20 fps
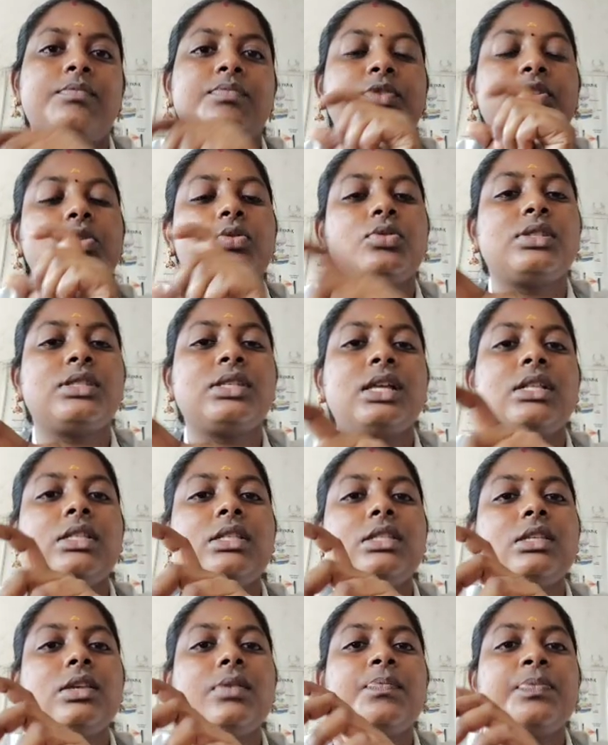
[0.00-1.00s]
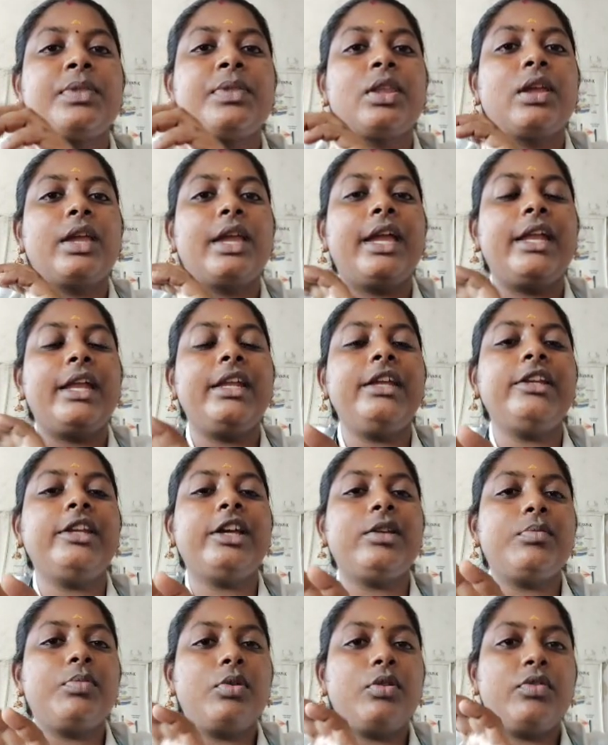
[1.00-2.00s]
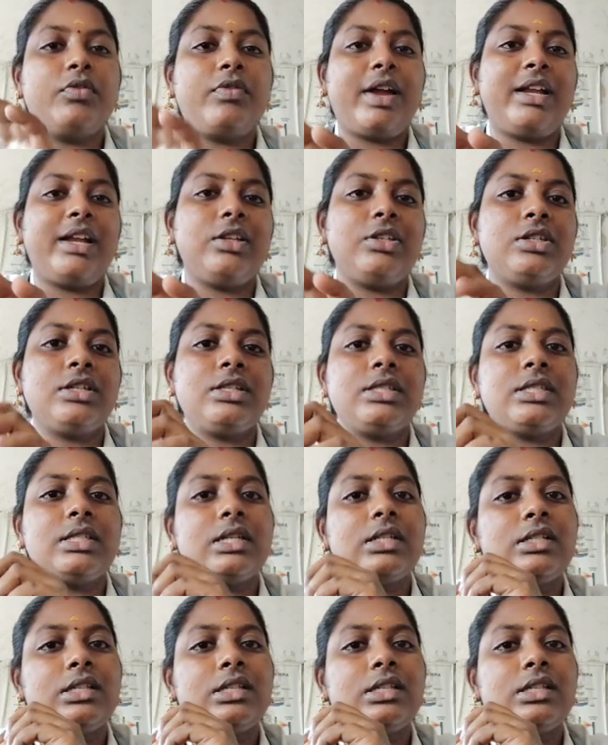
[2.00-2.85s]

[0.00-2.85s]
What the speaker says: So cells, any type of antigen cells,